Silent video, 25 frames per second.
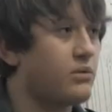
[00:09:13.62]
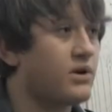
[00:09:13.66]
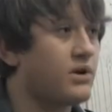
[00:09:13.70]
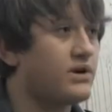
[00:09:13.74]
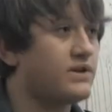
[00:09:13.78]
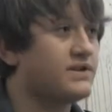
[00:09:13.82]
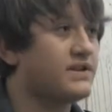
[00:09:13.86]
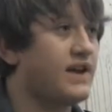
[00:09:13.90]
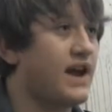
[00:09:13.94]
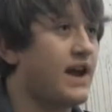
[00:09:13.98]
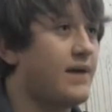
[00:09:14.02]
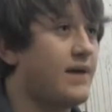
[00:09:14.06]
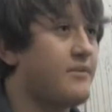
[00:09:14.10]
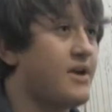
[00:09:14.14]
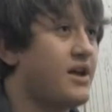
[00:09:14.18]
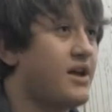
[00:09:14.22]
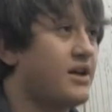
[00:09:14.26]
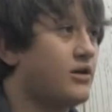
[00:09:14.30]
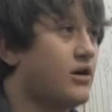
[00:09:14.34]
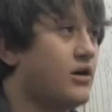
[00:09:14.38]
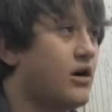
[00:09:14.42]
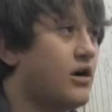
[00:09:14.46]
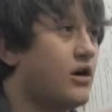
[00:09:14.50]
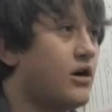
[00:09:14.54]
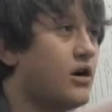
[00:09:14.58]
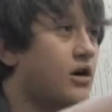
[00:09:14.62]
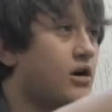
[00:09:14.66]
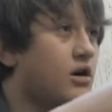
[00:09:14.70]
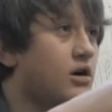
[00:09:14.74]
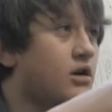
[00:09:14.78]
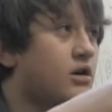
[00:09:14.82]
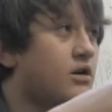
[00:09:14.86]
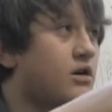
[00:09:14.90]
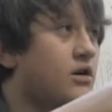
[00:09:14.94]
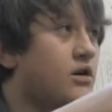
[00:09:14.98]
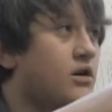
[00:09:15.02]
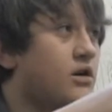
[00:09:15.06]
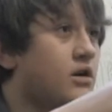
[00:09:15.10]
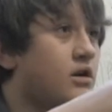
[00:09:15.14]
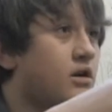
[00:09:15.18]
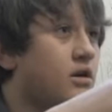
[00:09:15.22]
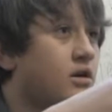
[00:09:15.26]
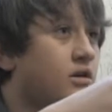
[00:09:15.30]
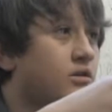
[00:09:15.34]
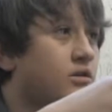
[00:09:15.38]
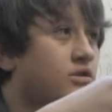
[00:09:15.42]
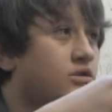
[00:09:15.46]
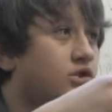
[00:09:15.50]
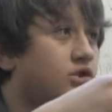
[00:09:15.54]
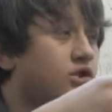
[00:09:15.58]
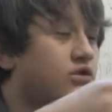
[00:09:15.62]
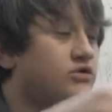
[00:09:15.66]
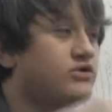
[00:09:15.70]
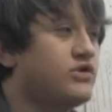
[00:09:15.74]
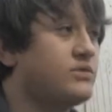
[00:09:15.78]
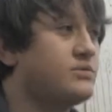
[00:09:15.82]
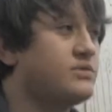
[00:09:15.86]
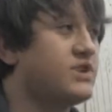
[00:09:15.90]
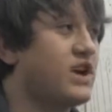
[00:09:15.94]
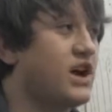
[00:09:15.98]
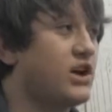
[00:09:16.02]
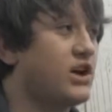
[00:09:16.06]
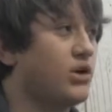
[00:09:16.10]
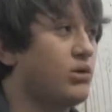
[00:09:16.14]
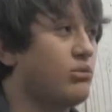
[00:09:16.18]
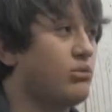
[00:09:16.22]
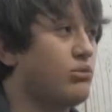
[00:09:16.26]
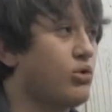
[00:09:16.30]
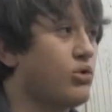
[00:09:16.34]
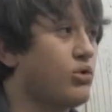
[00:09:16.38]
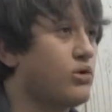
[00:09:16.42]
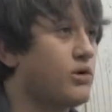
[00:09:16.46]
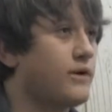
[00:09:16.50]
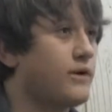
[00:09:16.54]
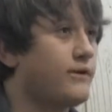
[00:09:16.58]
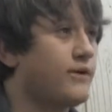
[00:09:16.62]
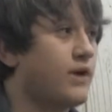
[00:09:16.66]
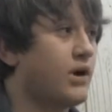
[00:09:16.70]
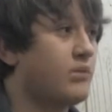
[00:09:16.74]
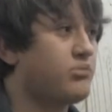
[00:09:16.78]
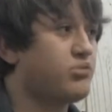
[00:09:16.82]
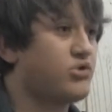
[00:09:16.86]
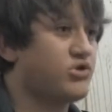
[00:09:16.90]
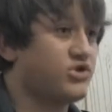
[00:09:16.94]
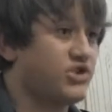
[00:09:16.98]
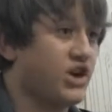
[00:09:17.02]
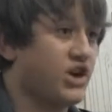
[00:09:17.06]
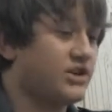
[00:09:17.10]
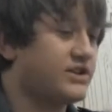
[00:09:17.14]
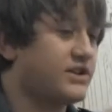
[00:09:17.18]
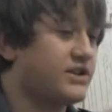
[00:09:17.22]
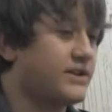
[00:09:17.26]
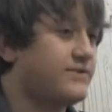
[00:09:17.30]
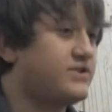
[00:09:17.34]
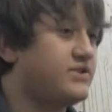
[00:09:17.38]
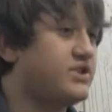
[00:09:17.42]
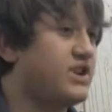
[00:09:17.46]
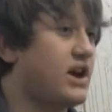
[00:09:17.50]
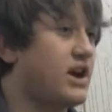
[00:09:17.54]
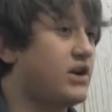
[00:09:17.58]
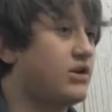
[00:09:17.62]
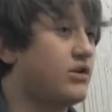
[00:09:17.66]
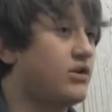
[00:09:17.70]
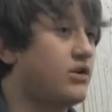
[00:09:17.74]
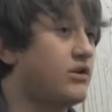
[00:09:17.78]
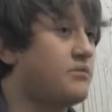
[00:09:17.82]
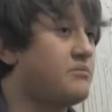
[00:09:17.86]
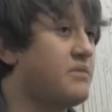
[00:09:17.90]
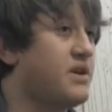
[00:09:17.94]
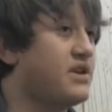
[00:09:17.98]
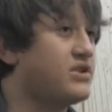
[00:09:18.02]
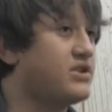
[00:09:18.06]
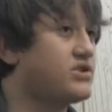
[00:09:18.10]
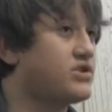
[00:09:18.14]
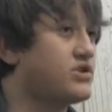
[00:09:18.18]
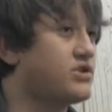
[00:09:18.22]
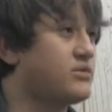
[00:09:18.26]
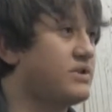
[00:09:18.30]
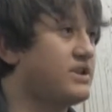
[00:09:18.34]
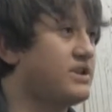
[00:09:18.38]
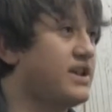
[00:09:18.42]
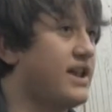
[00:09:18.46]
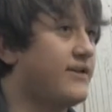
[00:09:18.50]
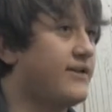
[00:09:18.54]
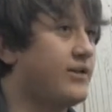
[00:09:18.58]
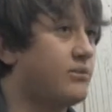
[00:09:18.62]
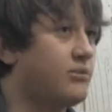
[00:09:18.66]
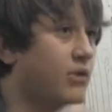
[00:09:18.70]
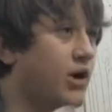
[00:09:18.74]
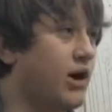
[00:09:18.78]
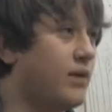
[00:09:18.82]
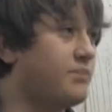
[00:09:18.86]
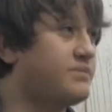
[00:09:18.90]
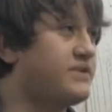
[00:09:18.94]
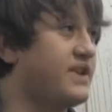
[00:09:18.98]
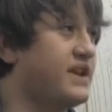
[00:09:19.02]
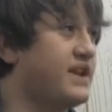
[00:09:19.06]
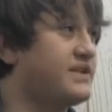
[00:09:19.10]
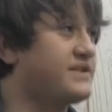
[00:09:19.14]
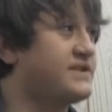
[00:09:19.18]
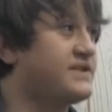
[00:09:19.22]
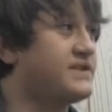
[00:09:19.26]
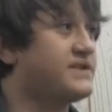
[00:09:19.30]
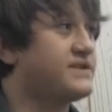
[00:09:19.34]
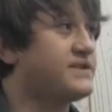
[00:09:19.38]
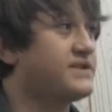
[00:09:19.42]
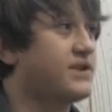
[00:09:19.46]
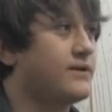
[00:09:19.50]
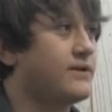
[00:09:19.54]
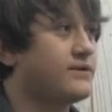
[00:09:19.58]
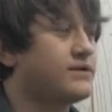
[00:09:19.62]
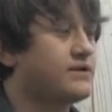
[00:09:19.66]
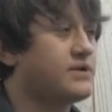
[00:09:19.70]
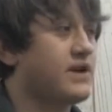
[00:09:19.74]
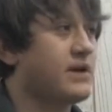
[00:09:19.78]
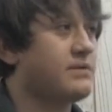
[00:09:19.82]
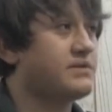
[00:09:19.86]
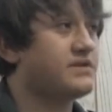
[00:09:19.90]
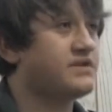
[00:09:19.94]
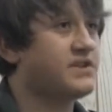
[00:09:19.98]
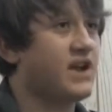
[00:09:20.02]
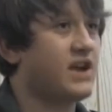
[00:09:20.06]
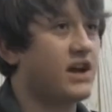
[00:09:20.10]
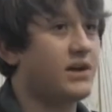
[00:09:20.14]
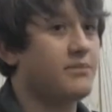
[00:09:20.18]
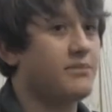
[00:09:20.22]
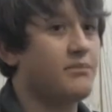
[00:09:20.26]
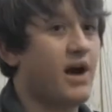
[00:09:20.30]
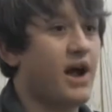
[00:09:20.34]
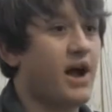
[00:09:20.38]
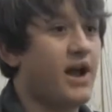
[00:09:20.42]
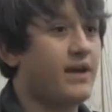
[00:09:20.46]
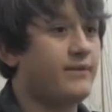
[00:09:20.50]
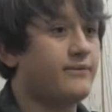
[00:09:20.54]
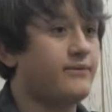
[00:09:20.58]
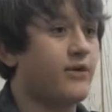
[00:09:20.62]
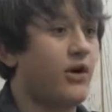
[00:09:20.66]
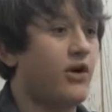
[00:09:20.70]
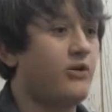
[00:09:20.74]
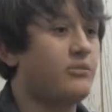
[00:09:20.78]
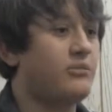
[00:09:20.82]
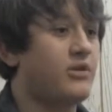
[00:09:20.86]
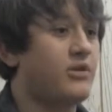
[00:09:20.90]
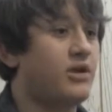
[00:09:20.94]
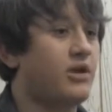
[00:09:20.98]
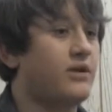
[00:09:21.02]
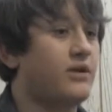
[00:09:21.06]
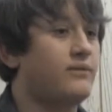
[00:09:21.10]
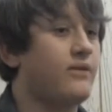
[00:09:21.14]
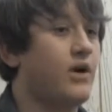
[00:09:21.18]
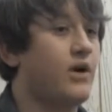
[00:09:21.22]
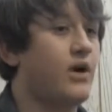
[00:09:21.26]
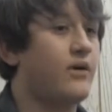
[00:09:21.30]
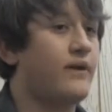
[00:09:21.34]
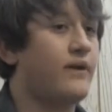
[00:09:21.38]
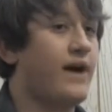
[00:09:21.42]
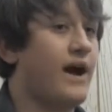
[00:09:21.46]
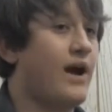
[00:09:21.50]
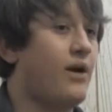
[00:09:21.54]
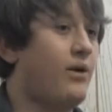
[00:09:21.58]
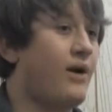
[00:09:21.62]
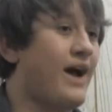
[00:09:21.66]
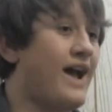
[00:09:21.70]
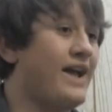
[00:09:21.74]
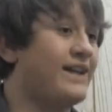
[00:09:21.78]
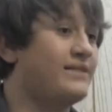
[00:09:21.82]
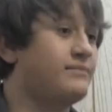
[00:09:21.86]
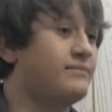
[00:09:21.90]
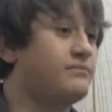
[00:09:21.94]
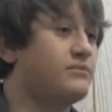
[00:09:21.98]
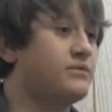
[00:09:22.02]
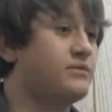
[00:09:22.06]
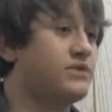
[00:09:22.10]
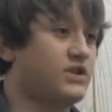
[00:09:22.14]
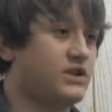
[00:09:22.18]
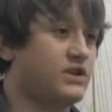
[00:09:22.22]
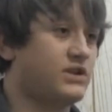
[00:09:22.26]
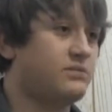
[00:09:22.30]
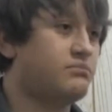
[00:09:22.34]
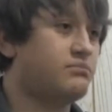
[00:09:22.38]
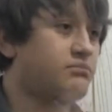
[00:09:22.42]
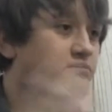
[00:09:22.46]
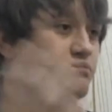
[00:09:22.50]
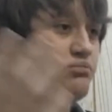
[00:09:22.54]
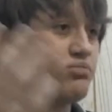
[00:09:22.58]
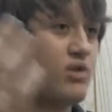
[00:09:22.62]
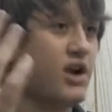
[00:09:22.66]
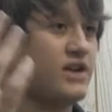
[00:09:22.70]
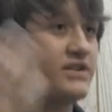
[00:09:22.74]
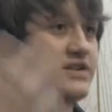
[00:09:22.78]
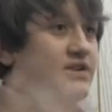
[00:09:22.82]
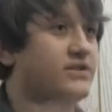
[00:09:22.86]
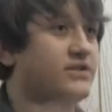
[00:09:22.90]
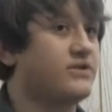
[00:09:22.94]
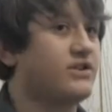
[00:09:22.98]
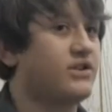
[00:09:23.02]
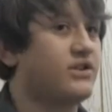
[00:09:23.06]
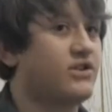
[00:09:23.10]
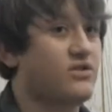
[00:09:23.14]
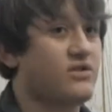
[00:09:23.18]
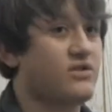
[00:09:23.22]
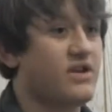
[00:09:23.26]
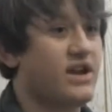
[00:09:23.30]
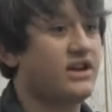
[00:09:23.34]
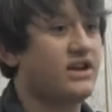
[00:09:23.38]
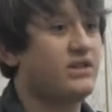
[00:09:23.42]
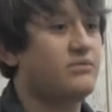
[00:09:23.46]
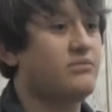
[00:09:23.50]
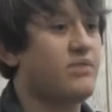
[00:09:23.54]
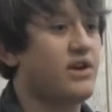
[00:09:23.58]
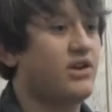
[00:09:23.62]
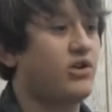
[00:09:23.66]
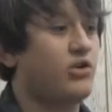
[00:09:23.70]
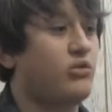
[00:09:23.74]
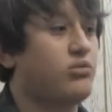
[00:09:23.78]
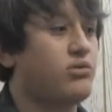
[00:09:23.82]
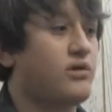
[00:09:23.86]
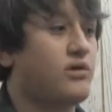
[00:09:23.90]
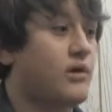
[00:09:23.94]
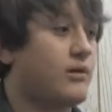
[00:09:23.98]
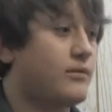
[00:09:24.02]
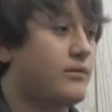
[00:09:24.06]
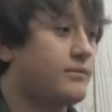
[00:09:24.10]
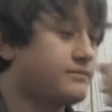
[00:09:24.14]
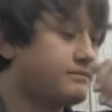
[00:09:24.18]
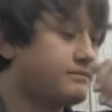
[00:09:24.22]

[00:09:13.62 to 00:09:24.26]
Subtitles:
was I made our YouTube channel more of a productive channel and made sure we gave them updates and stuff. So that was kind of my involvement of how I practically created Bangal Pro.